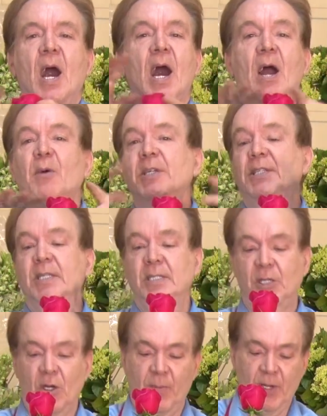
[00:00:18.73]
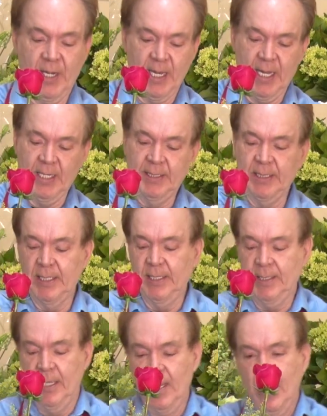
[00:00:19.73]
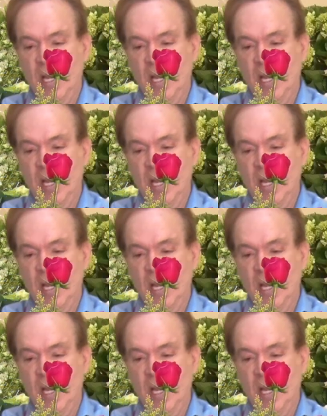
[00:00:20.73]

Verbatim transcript: irises, Gerber daisies,